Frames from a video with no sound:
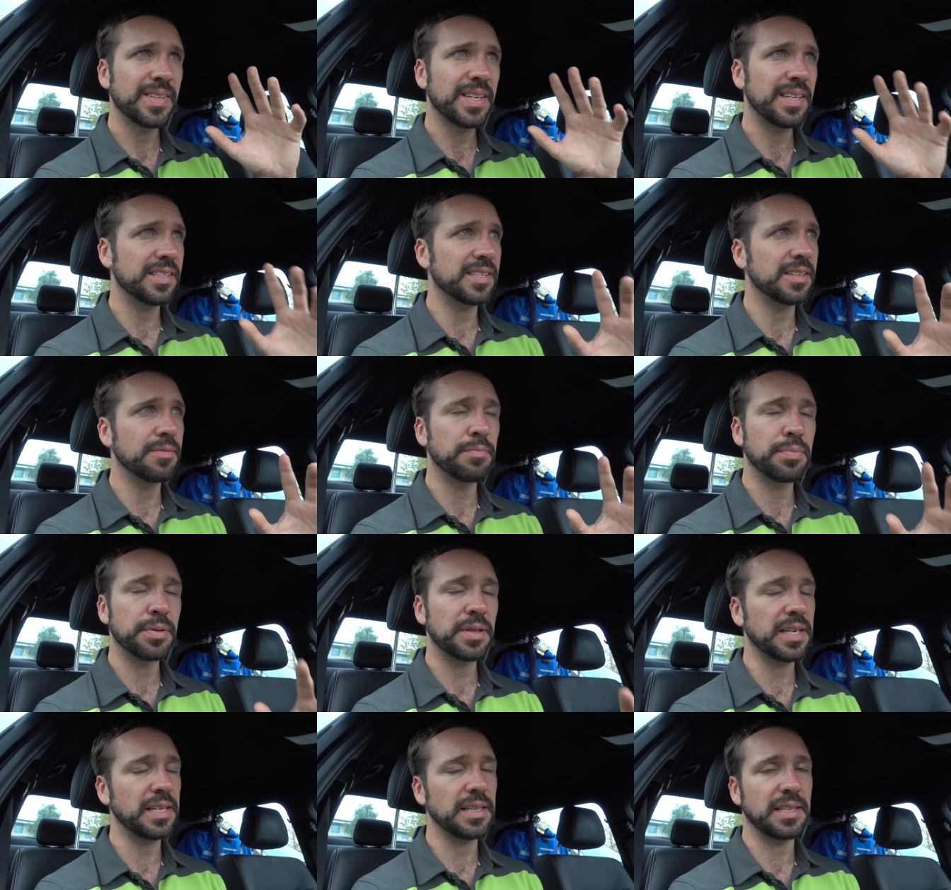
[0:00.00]
is
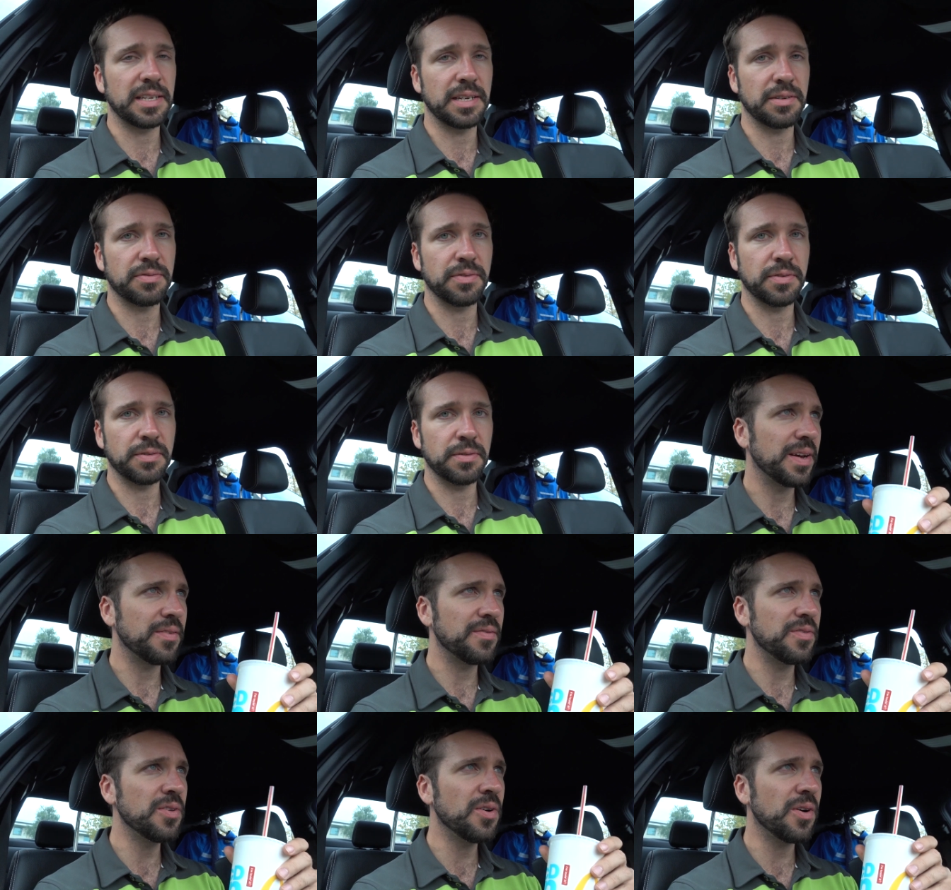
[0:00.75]
completely different.
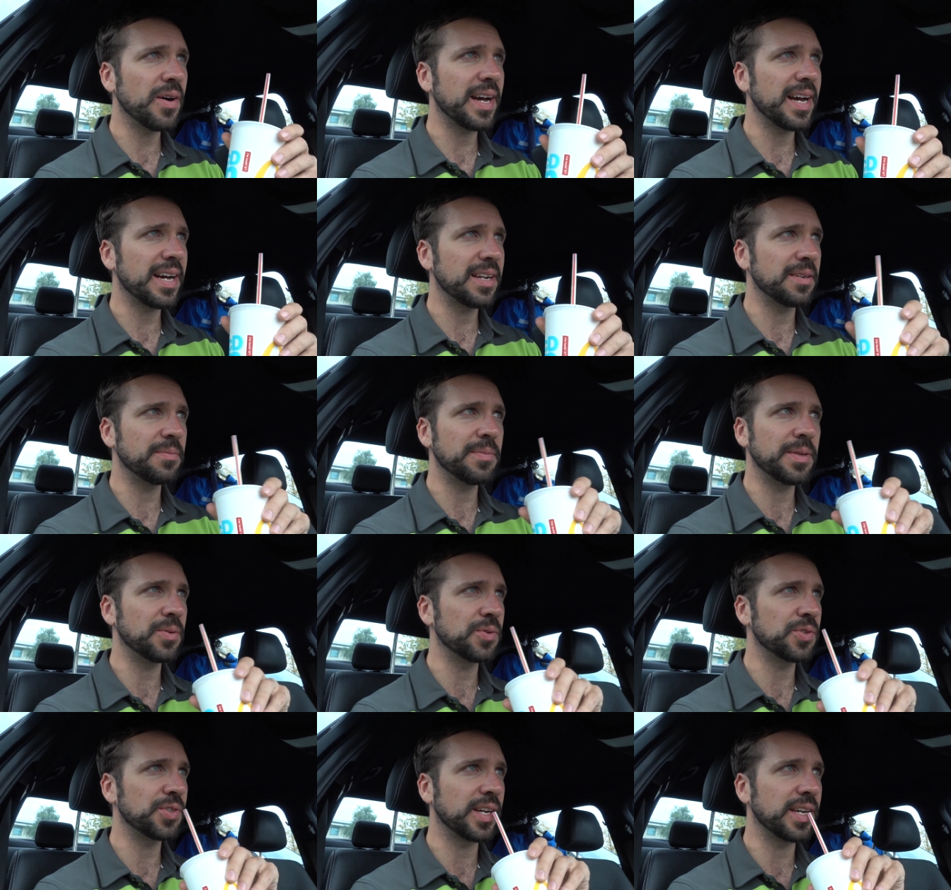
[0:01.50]
I've not had a
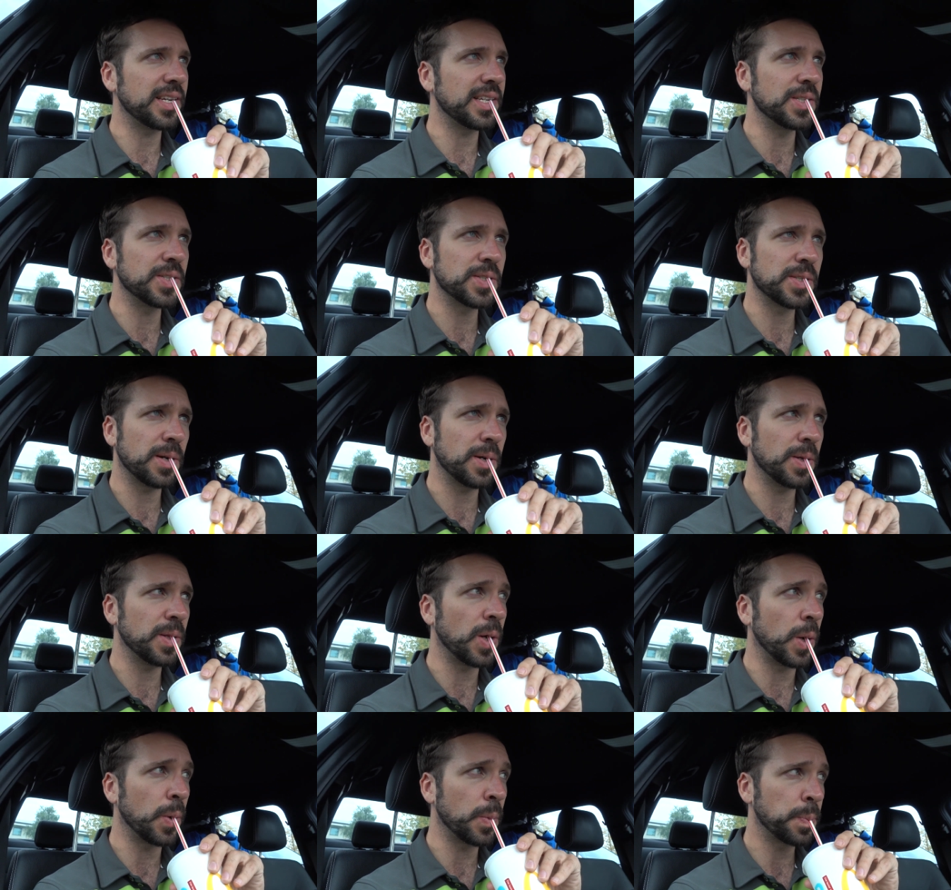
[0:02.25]
milkshake in
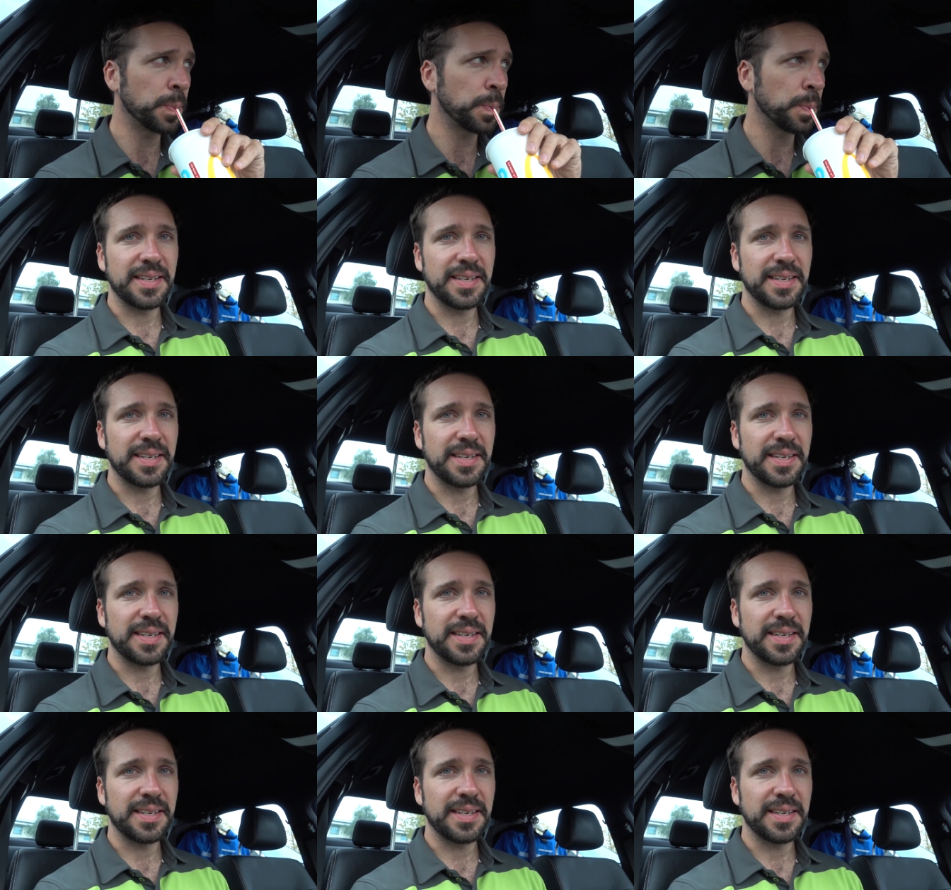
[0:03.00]
so long.